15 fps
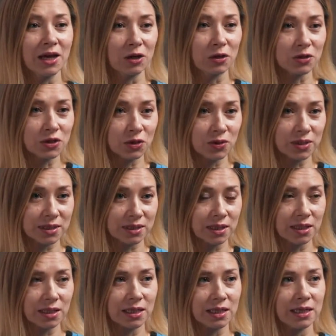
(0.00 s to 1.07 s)
And also it's
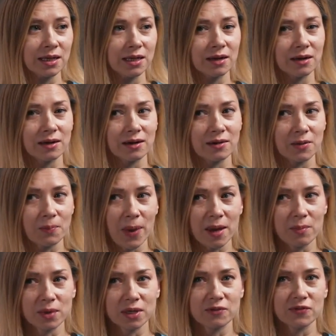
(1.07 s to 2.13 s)
the
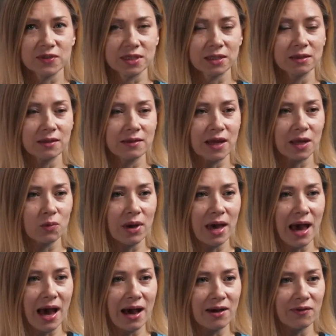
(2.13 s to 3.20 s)
payment facility that we
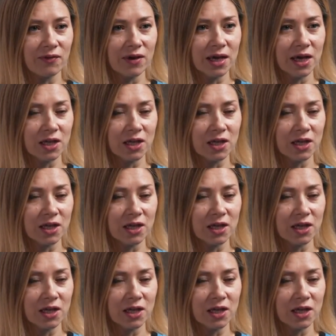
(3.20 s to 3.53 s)
have,